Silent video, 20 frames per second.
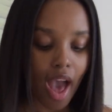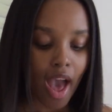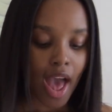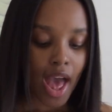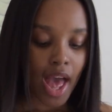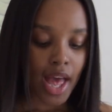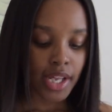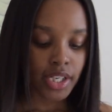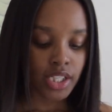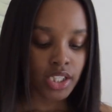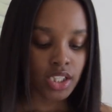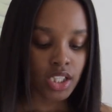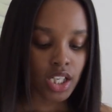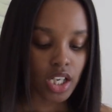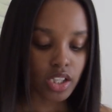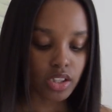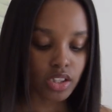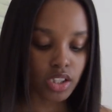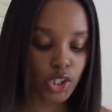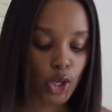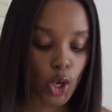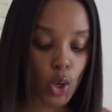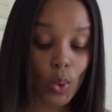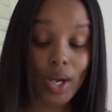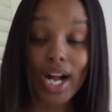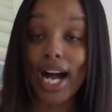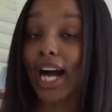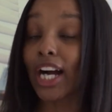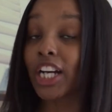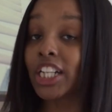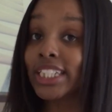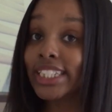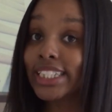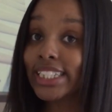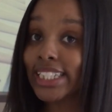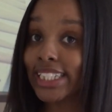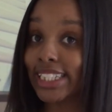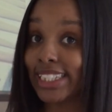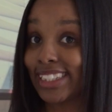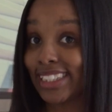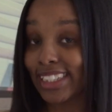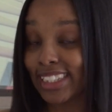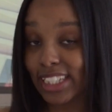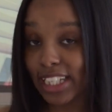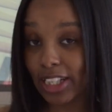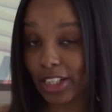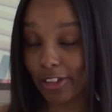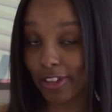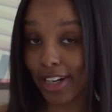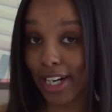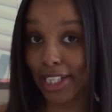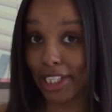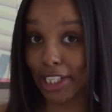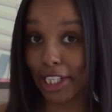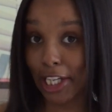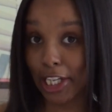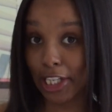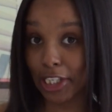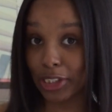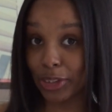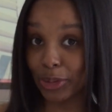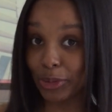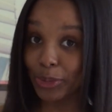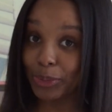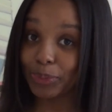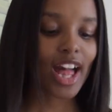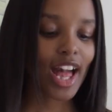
And so currently, right now,